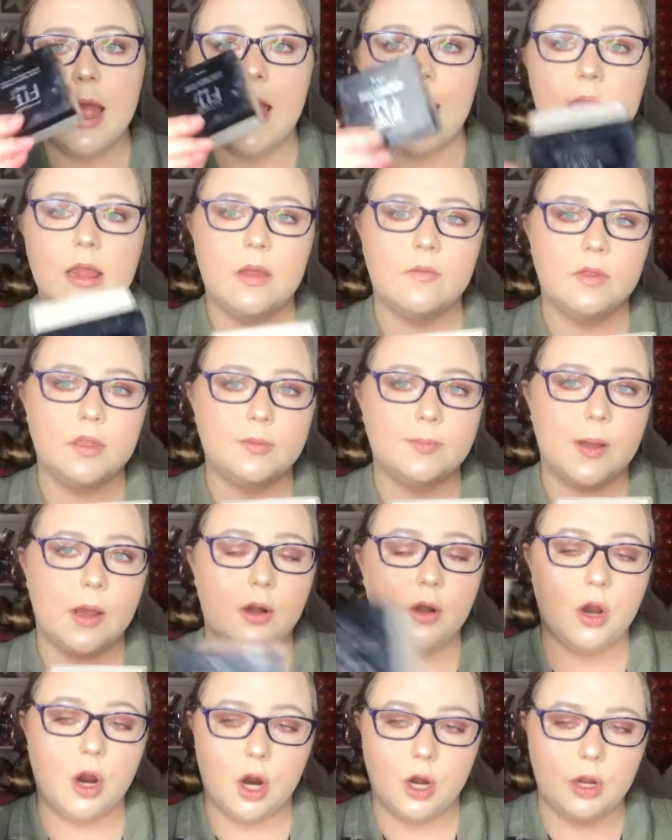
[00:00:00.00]
I love this
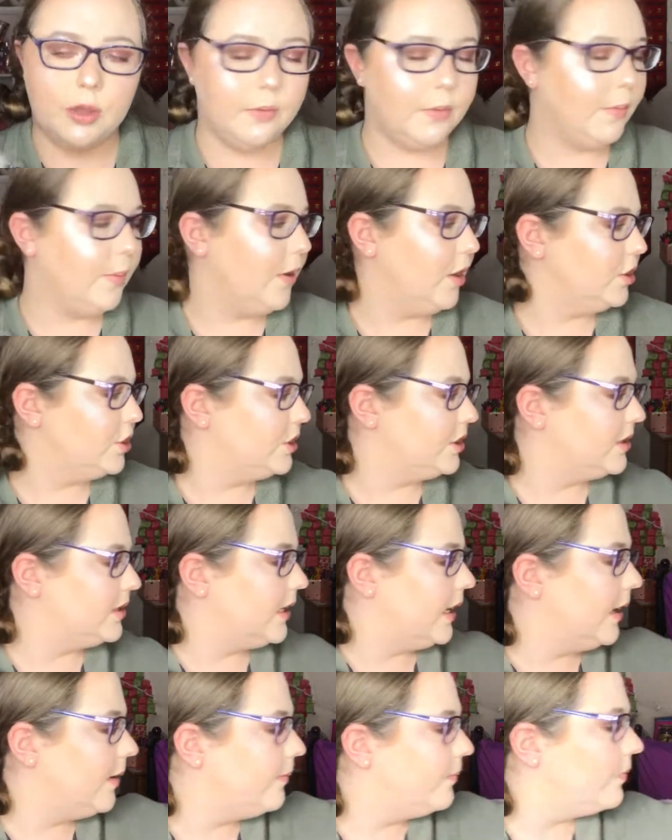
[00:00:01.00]
powder. Already repurchased
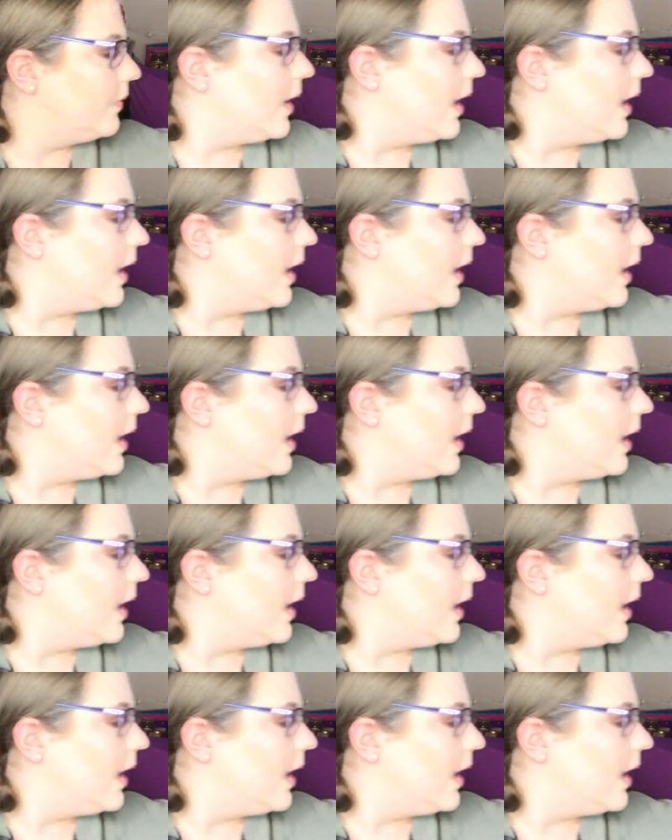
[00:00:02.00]
it.